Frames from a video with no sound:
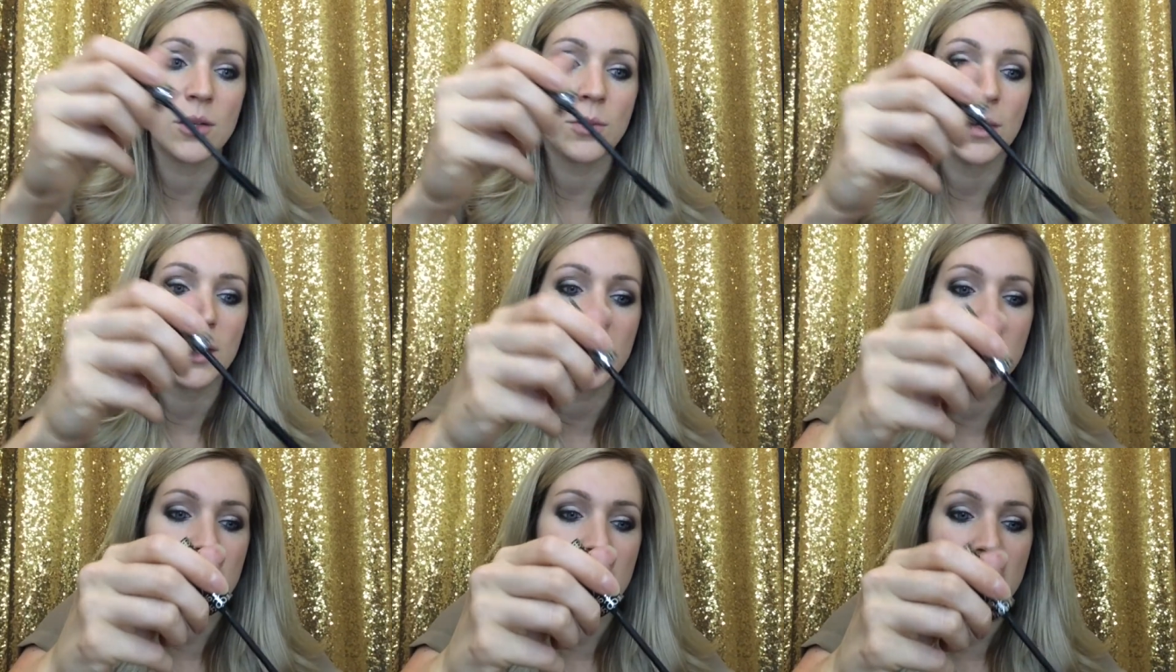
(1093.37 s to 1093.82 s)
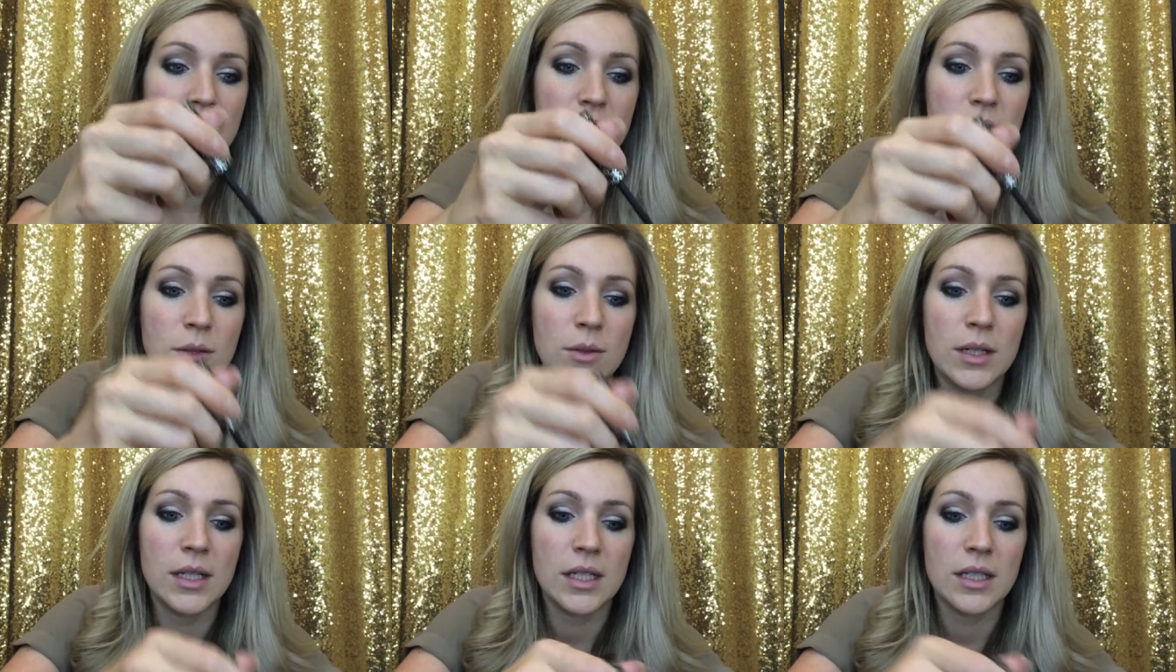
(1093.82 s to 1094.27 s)
So what this is
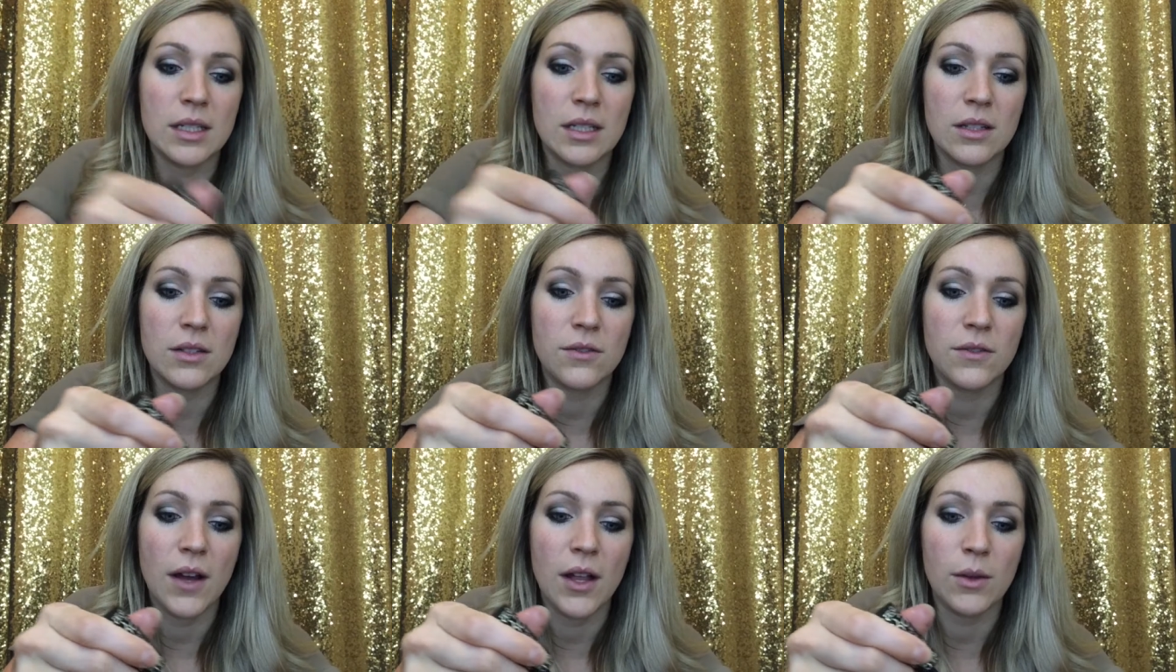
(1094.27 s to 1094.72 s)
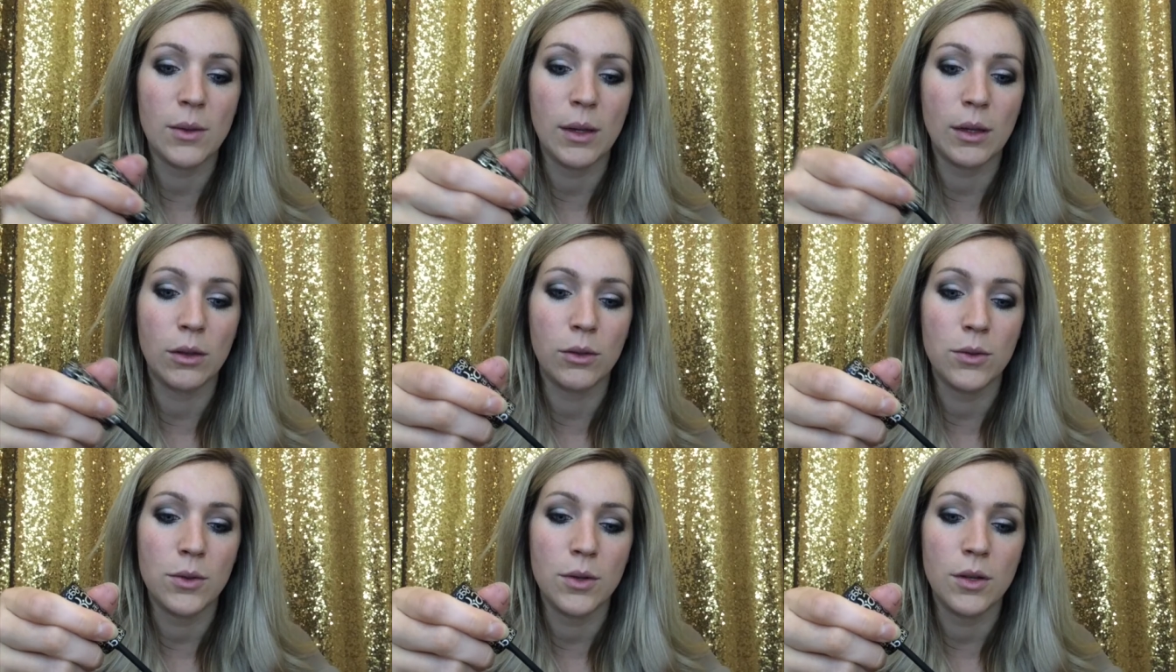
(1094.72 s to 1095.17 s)
doing is it's
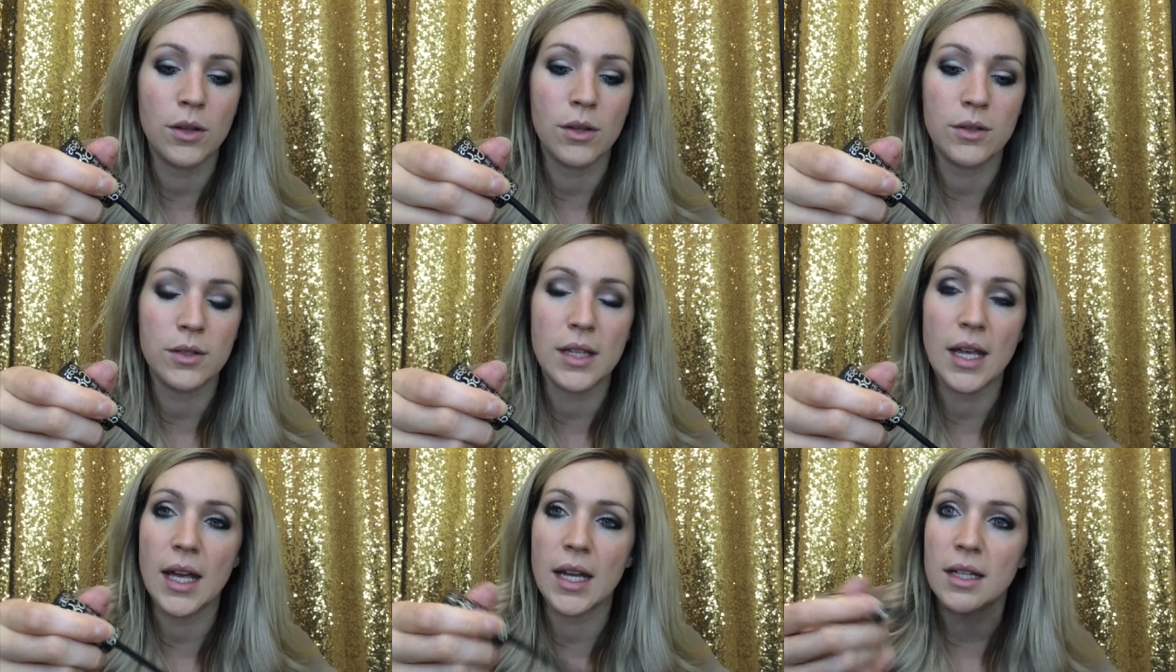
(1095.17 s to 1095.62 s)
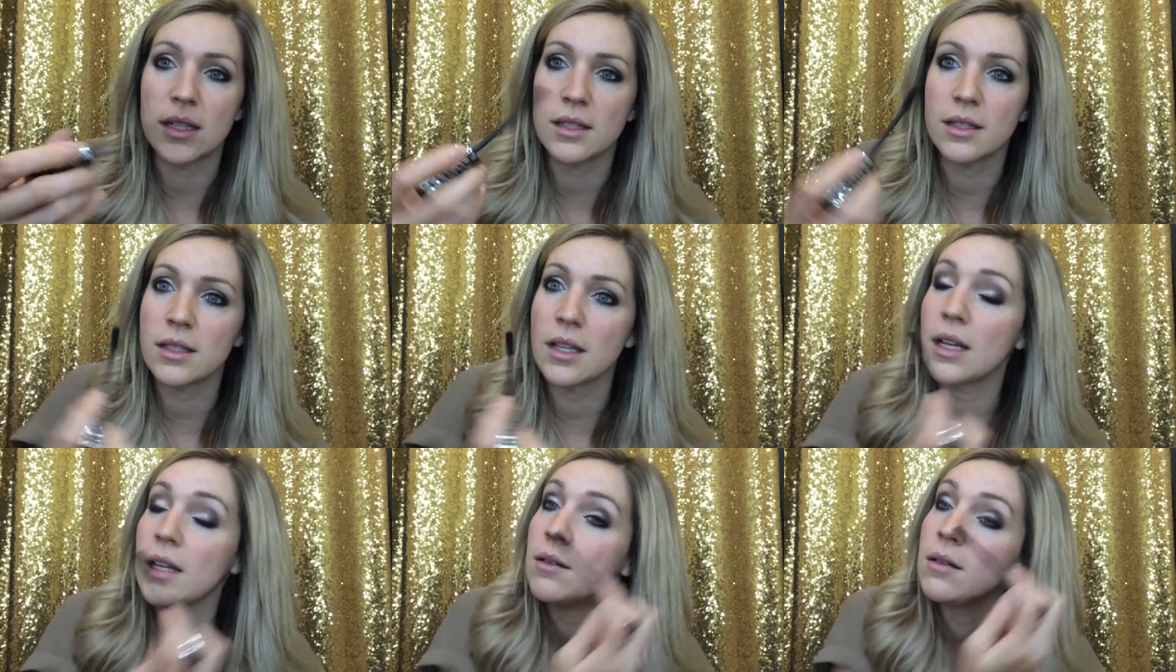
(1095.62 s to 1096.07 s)
following through to those
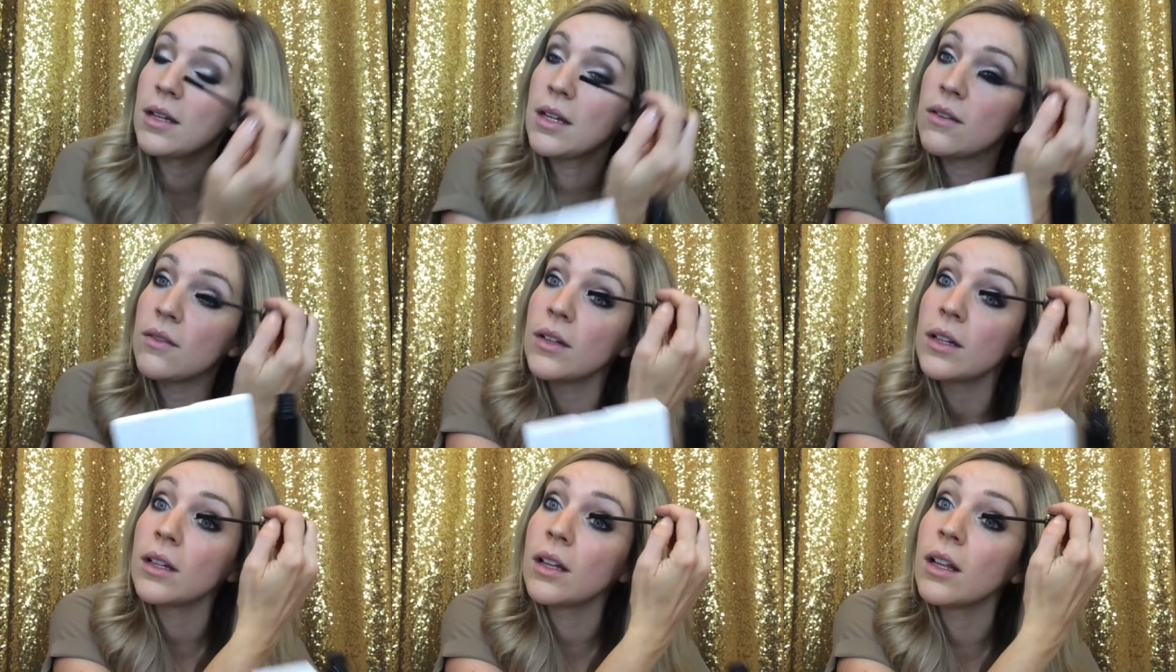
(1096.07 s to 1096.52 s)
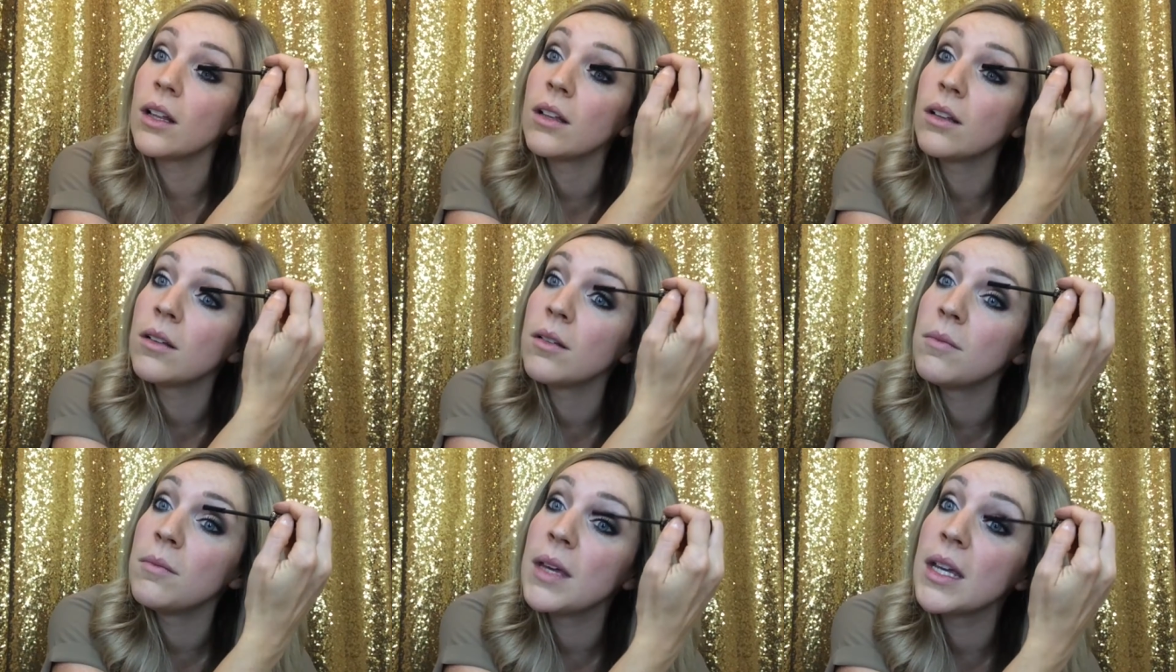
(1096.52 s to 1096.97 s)
ends and even
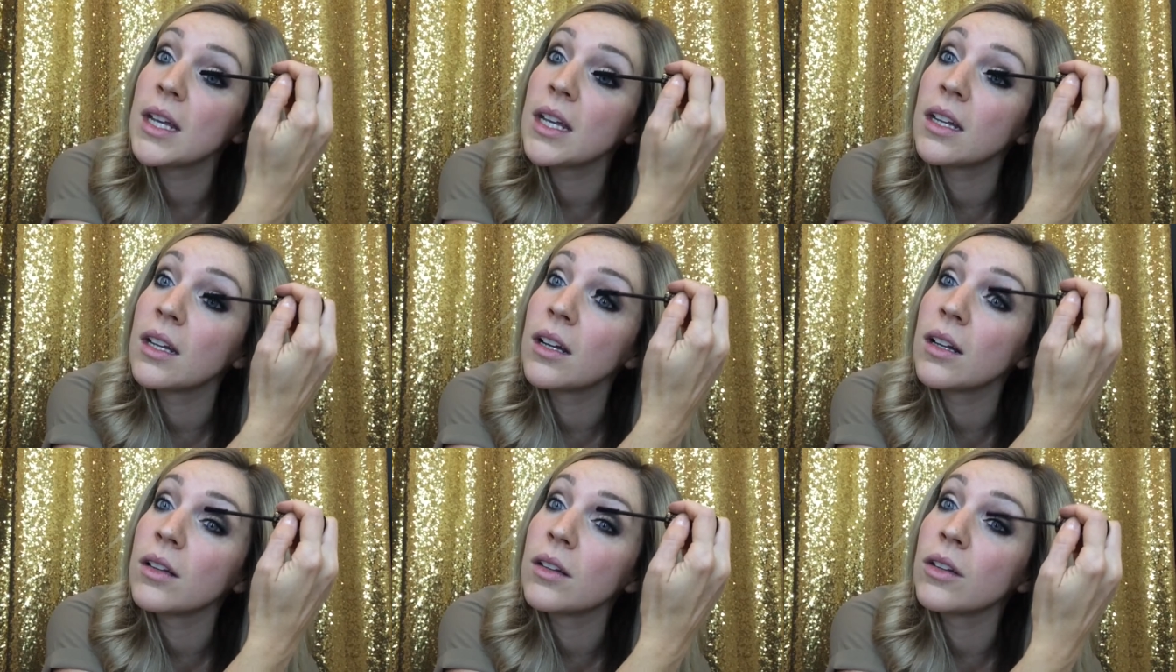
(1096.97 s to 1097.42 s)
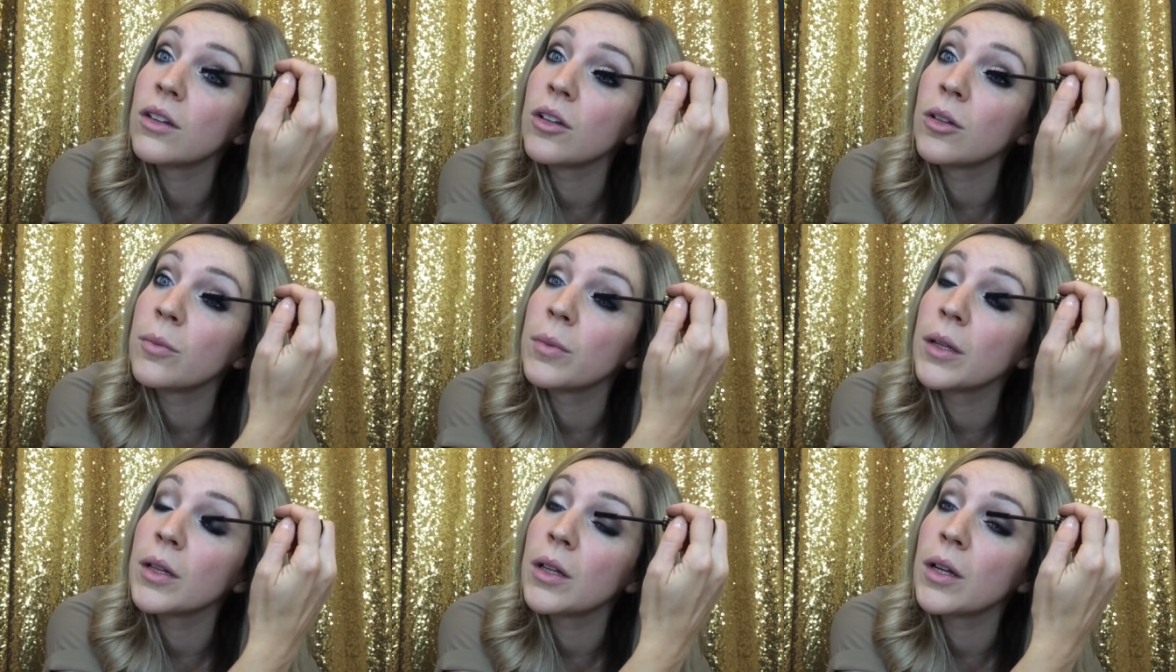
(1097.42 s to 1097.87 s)
making it a
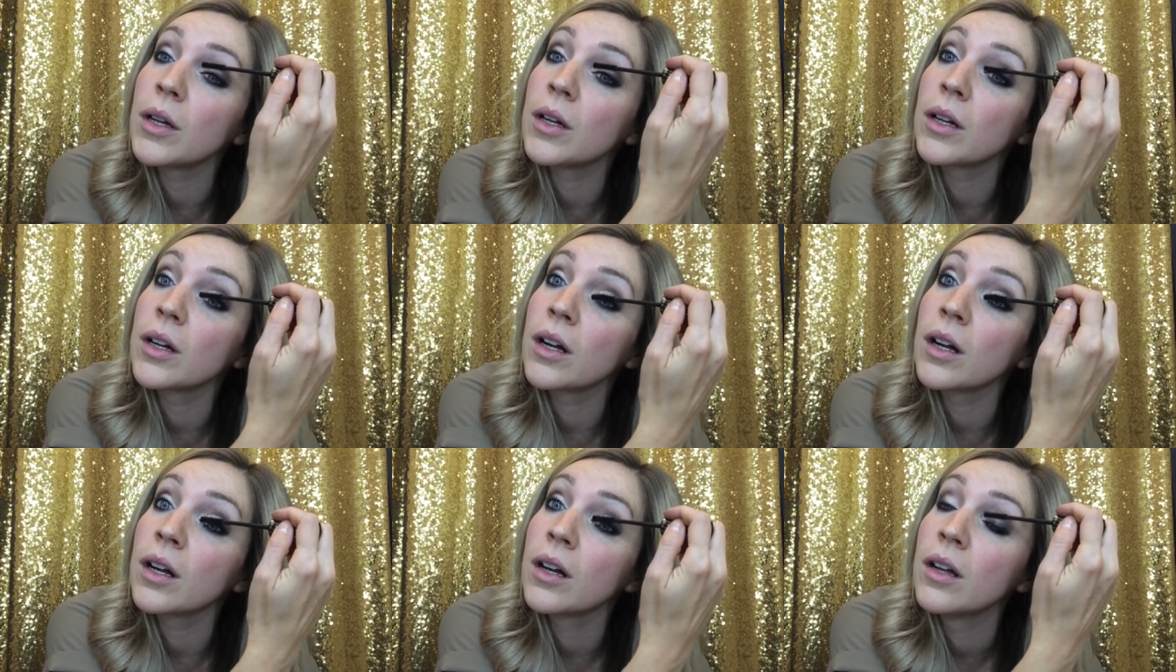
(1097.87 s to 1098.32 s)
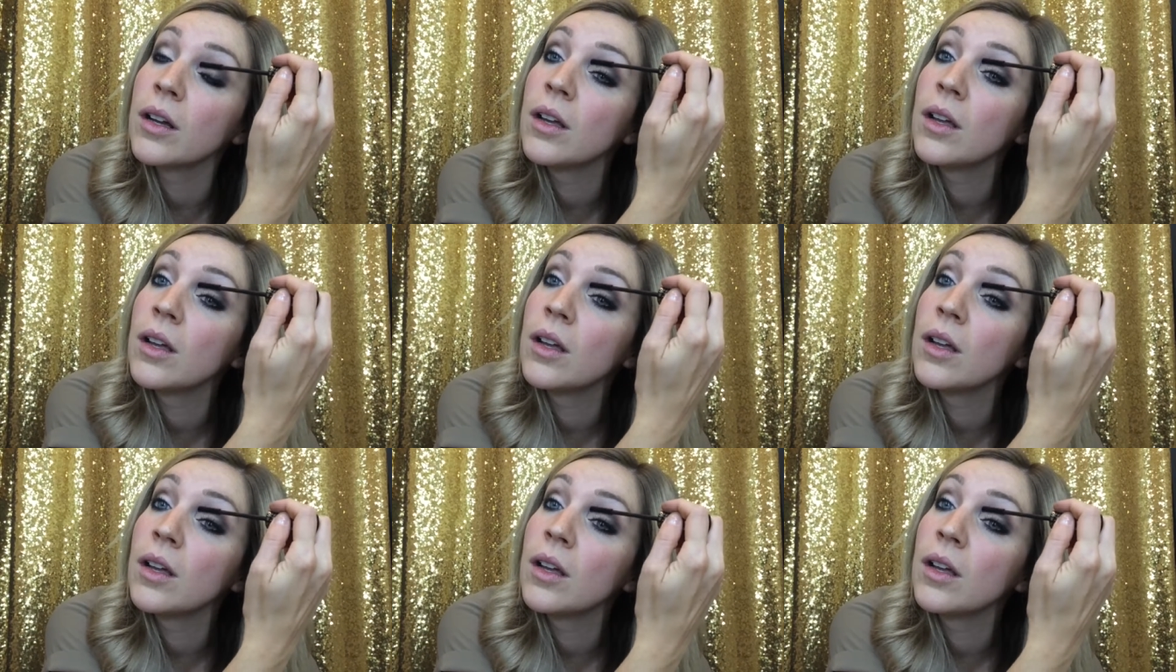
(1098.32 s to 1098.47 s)
little bit longer.